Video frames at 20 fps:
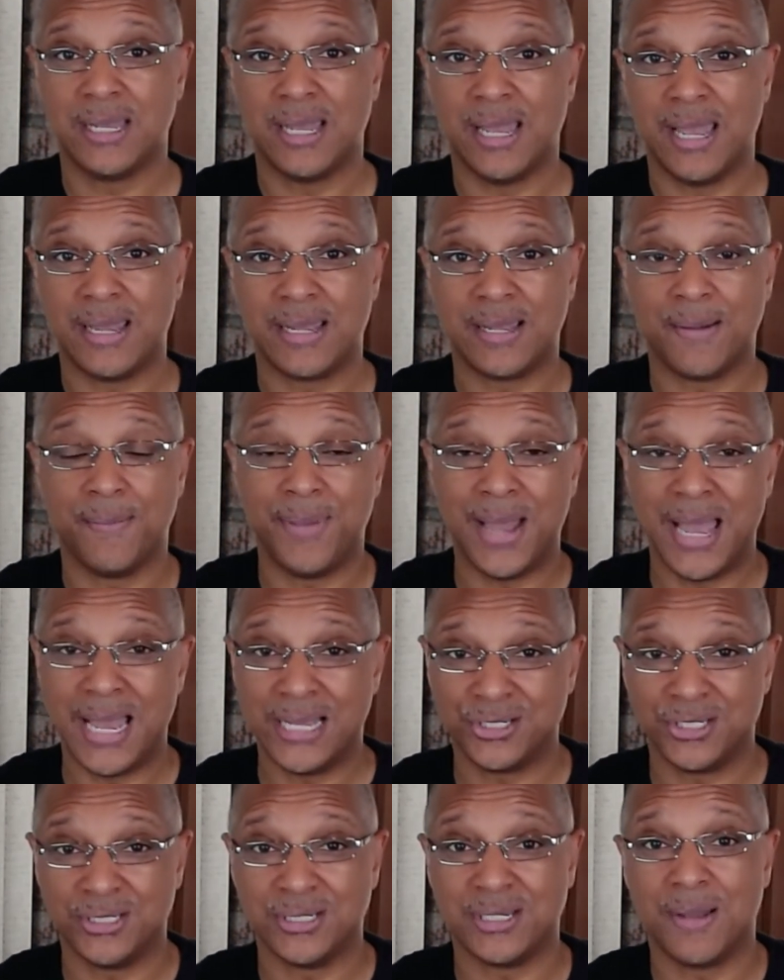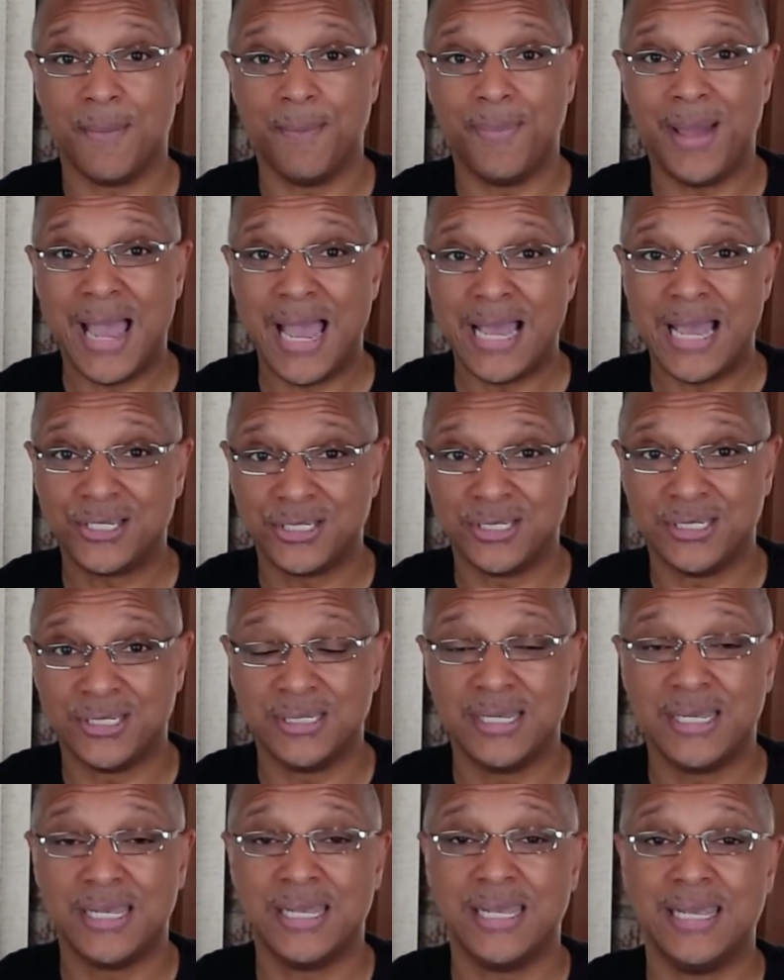and compassion. Compassion
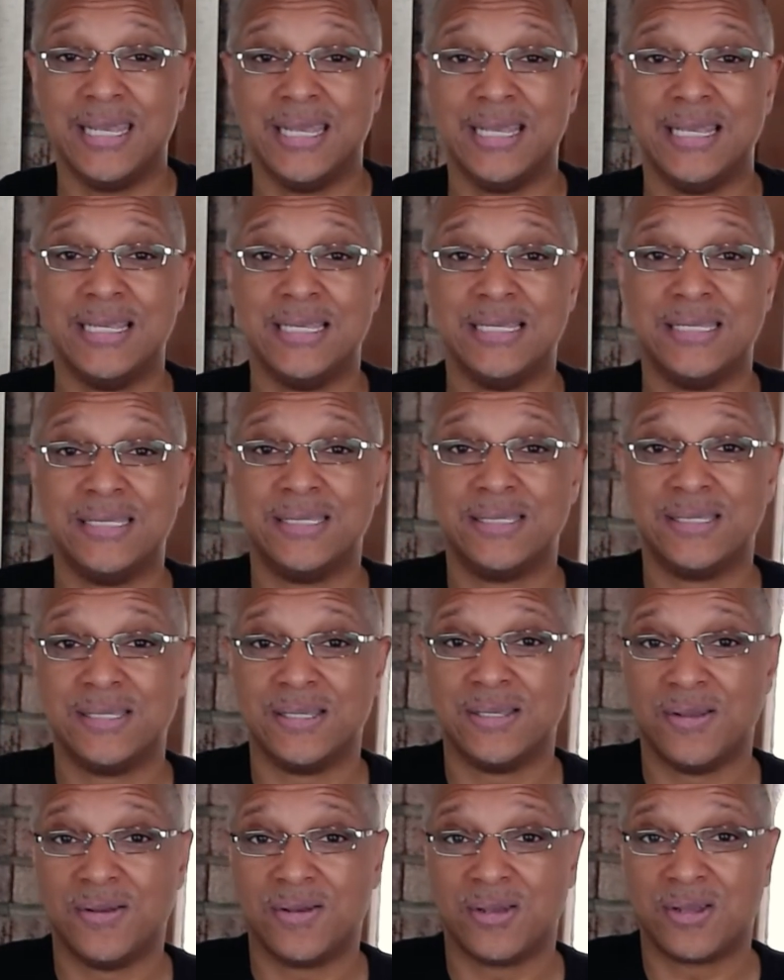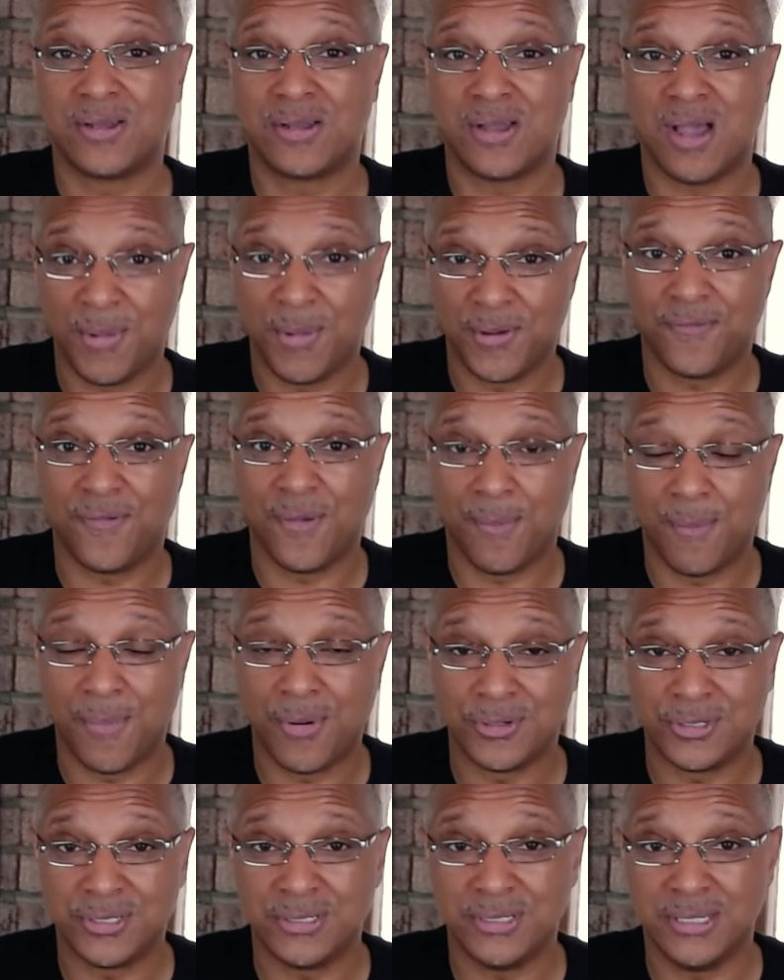is coming from
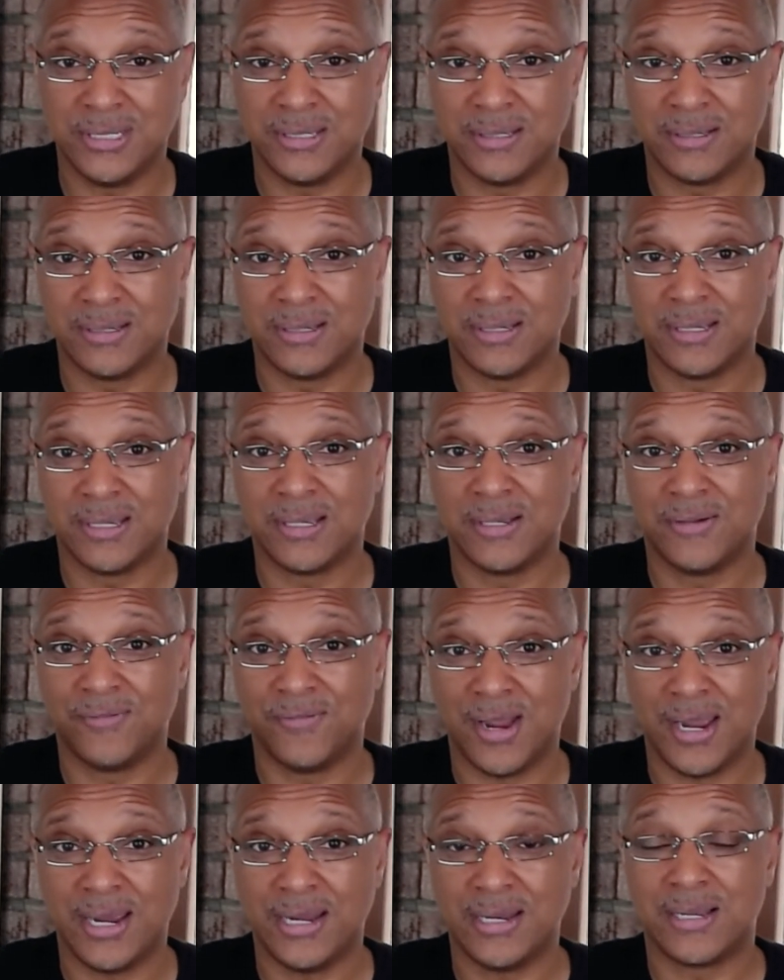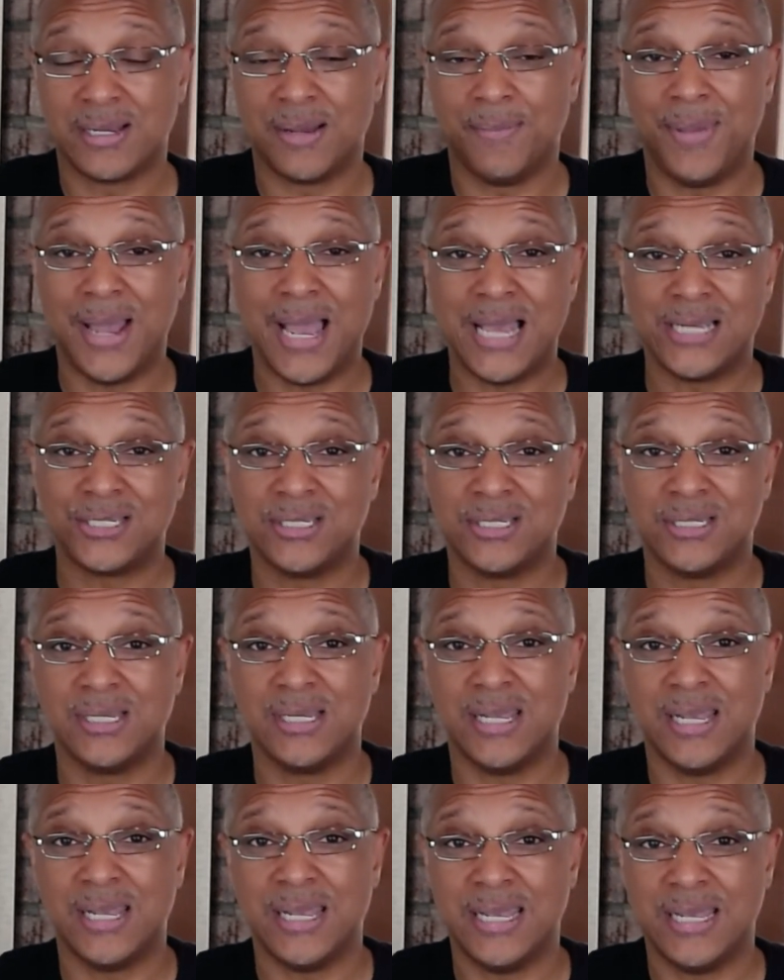mercy, right? Compassion
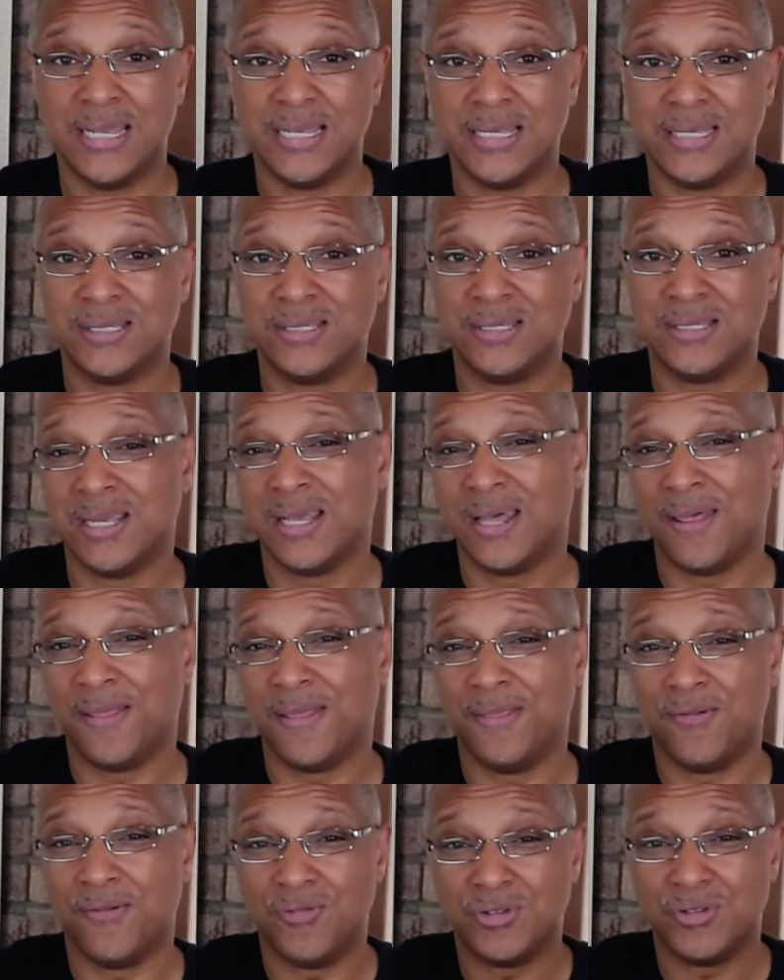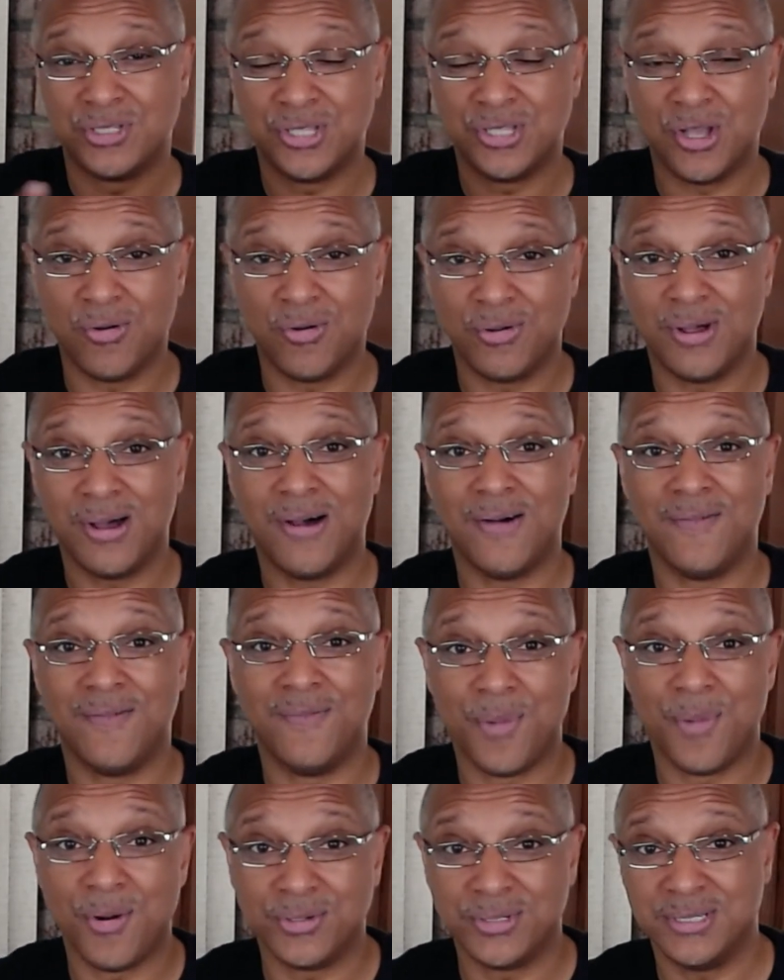is the result of
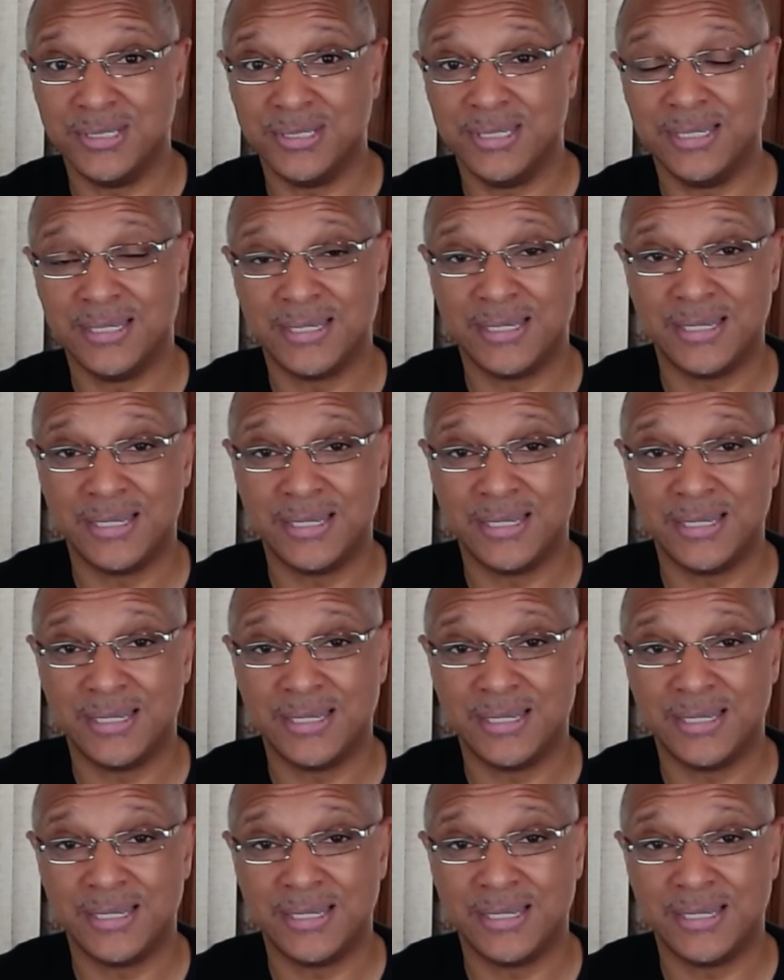mercy.